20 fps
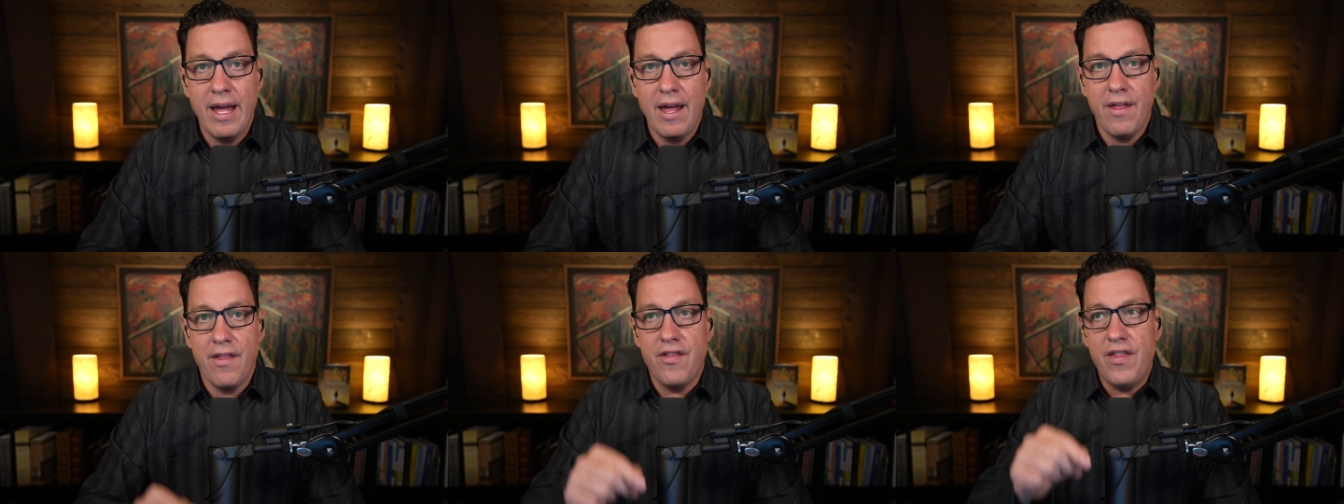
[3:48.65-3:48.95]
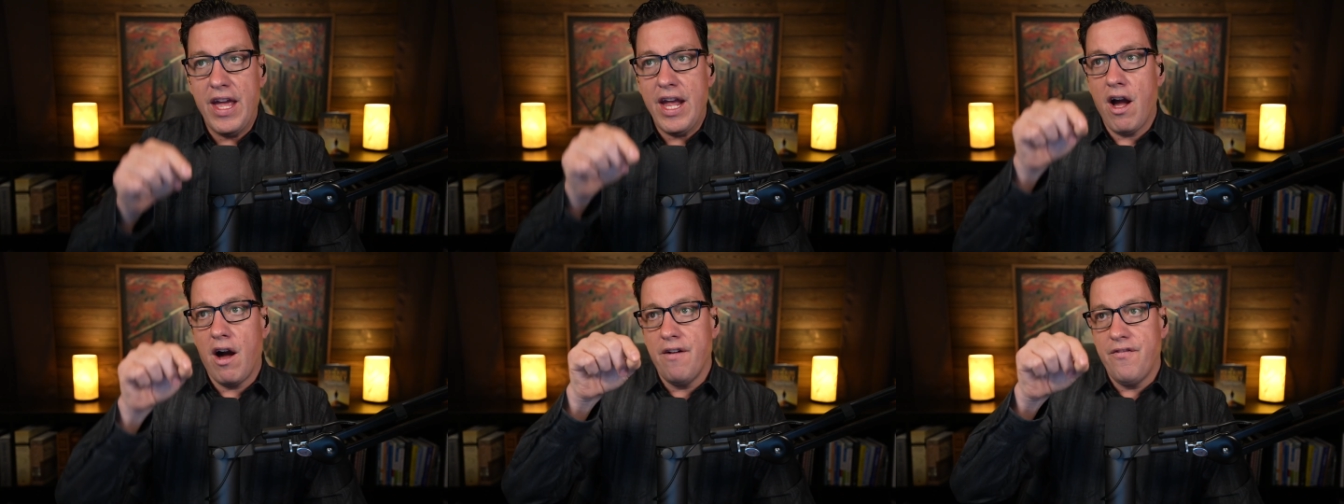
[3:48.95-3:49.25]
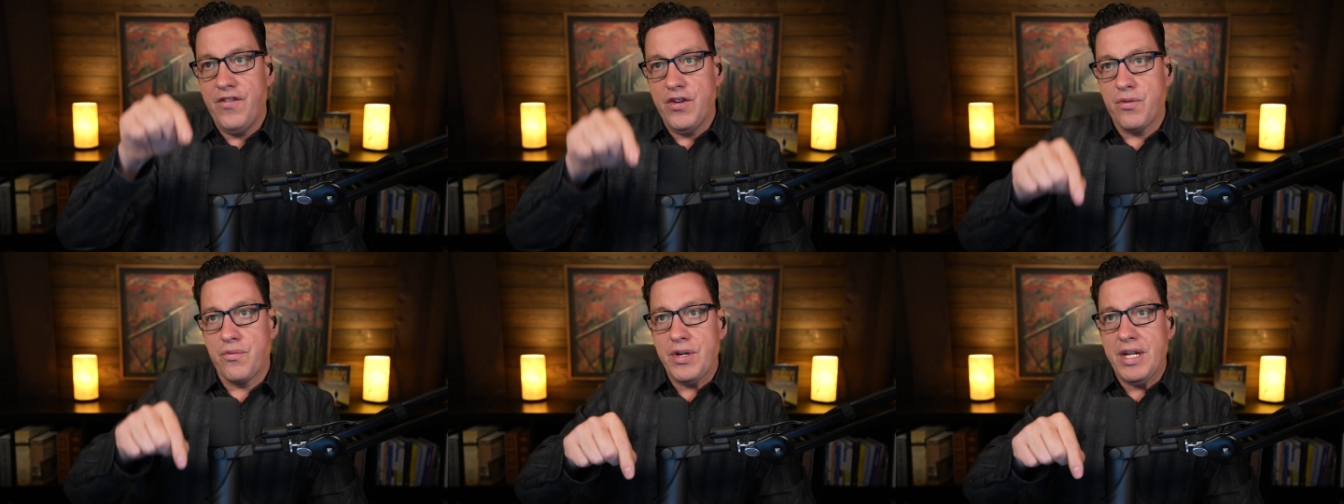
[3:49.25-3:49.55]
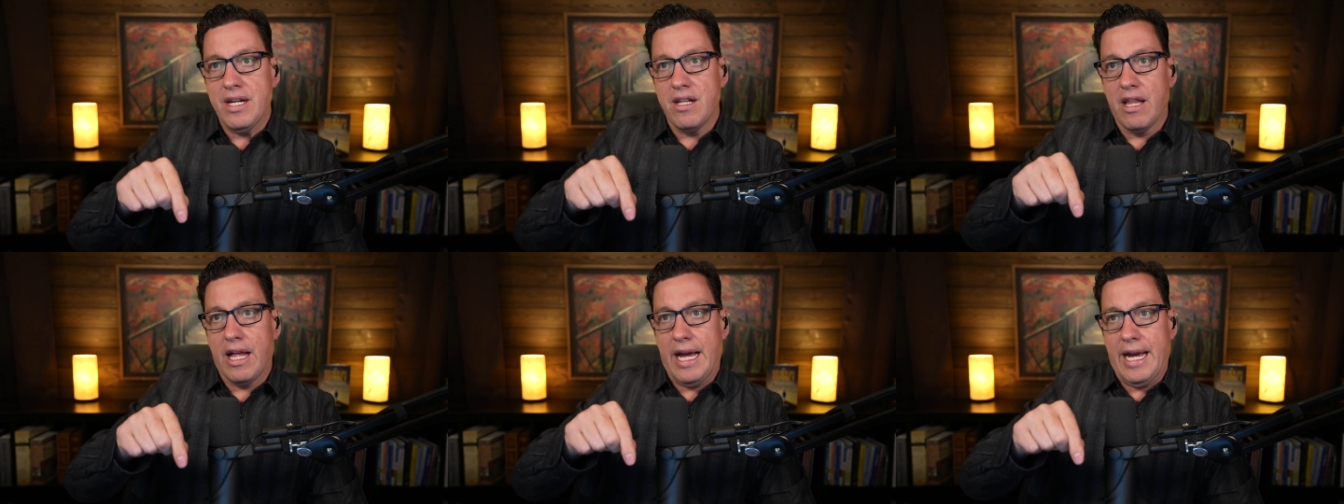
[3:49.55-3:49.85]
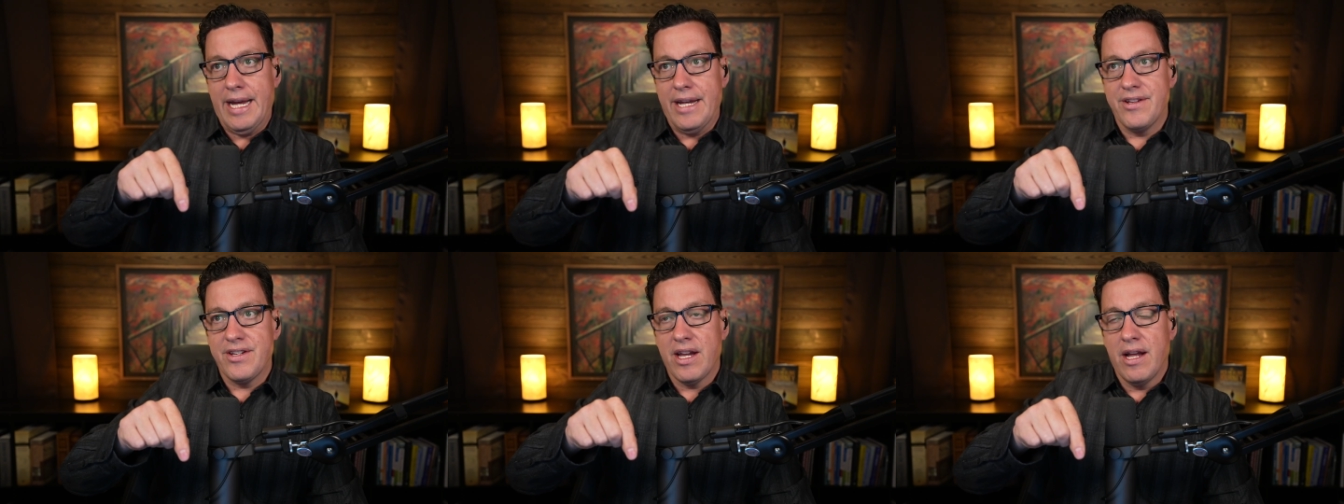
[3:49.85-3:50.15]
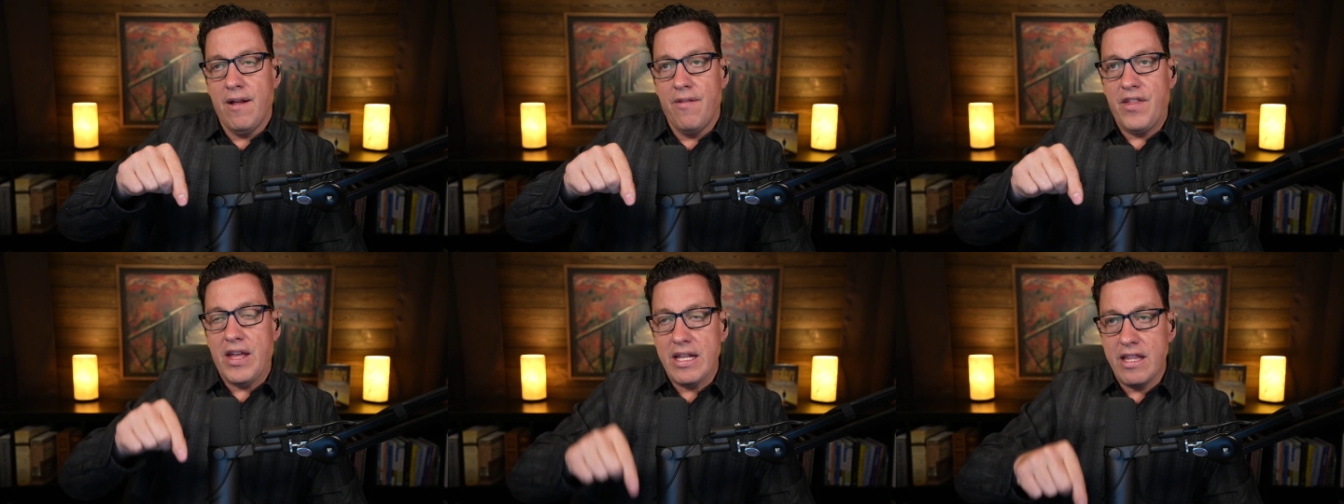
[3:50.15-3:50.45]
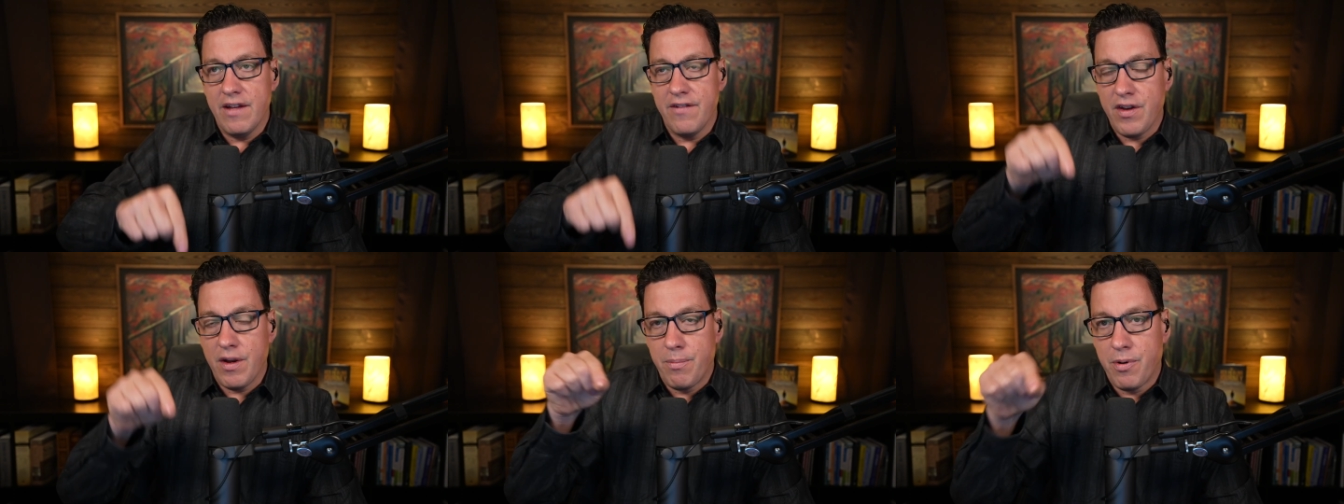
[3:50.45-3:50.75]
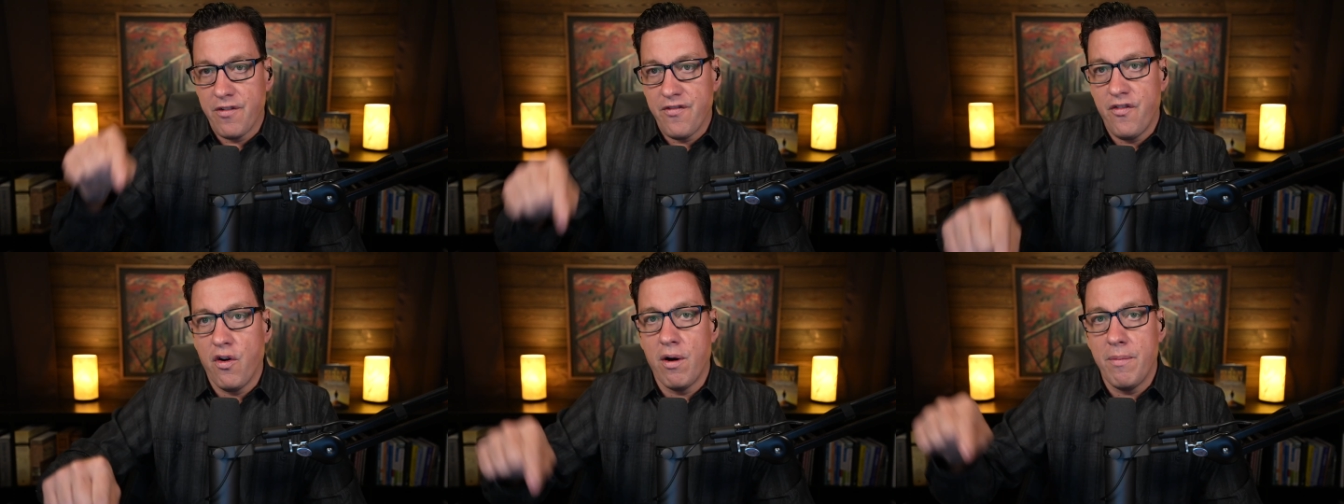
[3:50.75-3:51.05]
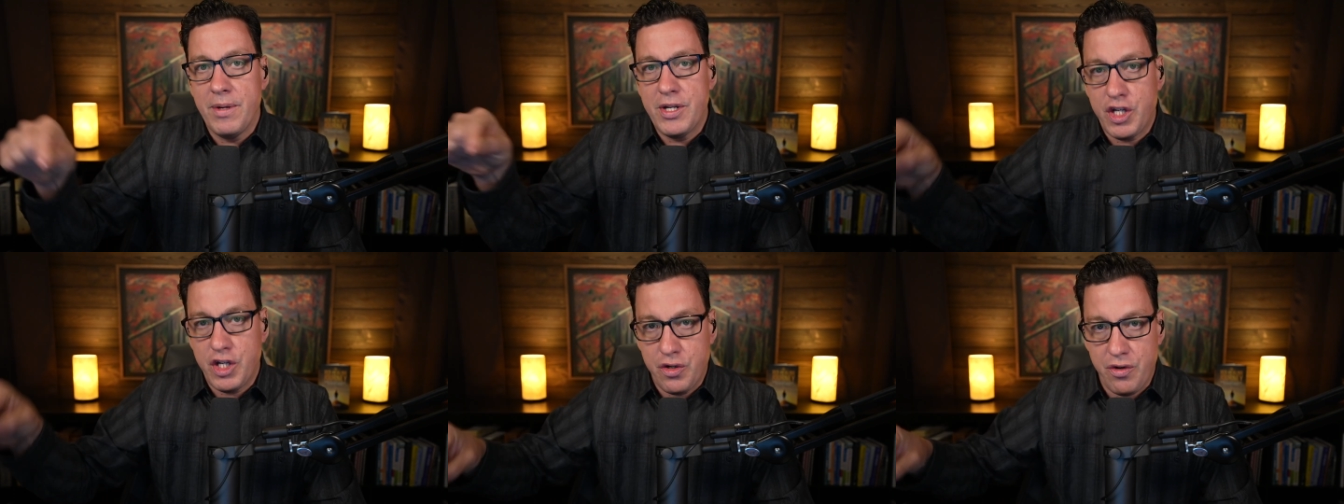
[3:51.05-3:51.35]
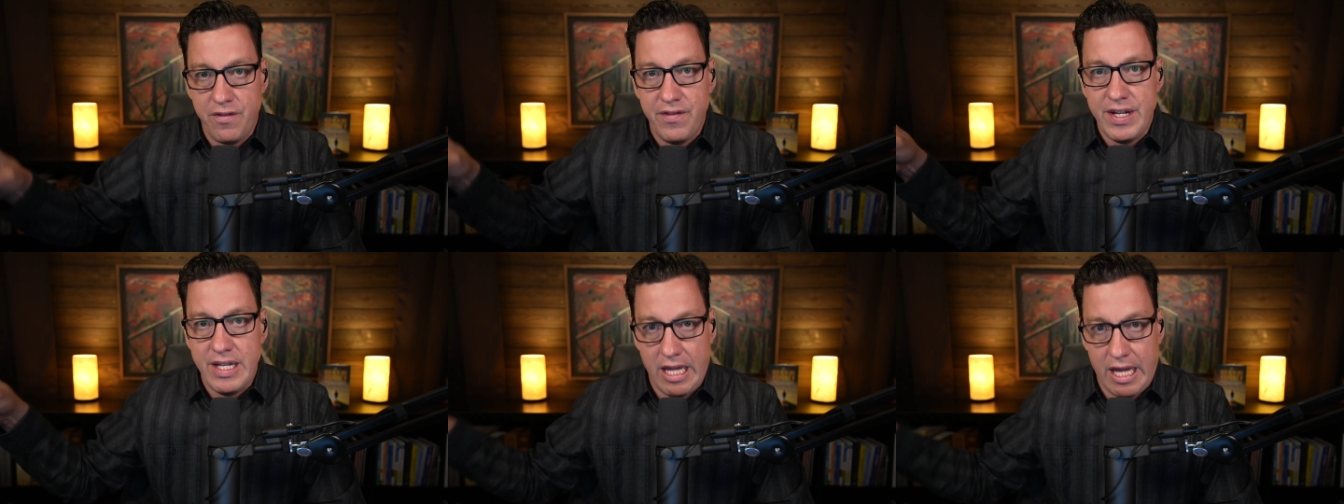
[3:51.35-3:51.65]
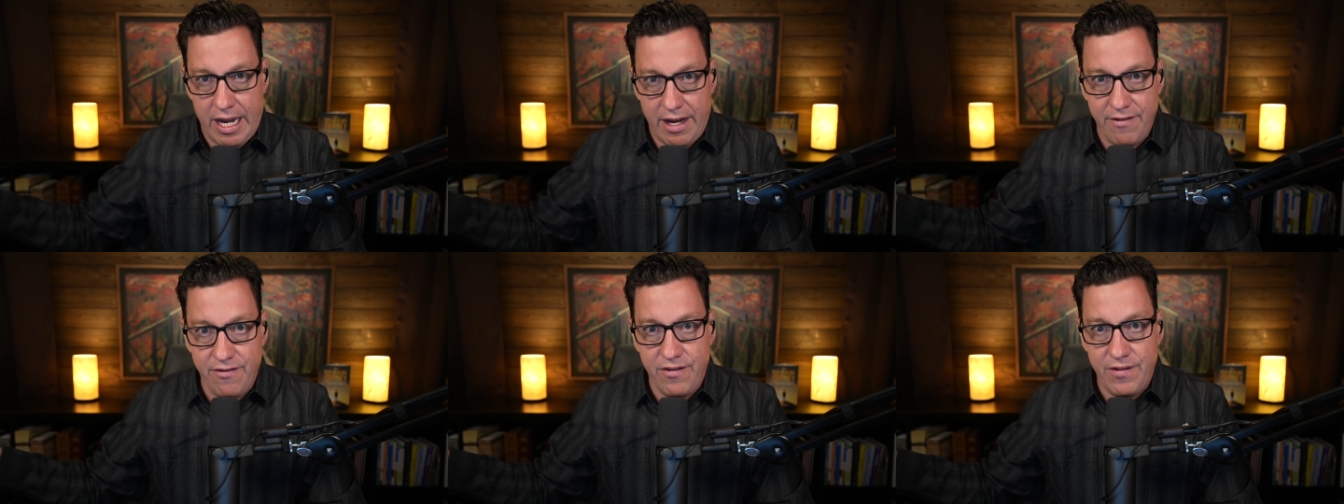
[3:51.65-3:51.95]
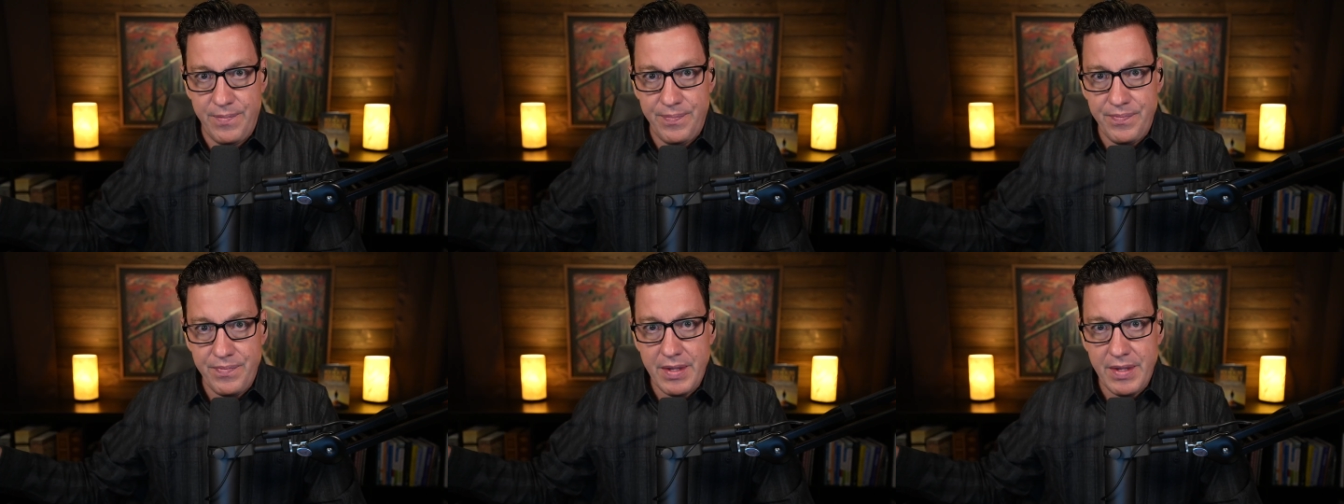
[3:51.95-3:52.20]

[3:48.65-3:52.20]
they often realize they lived a performance driven life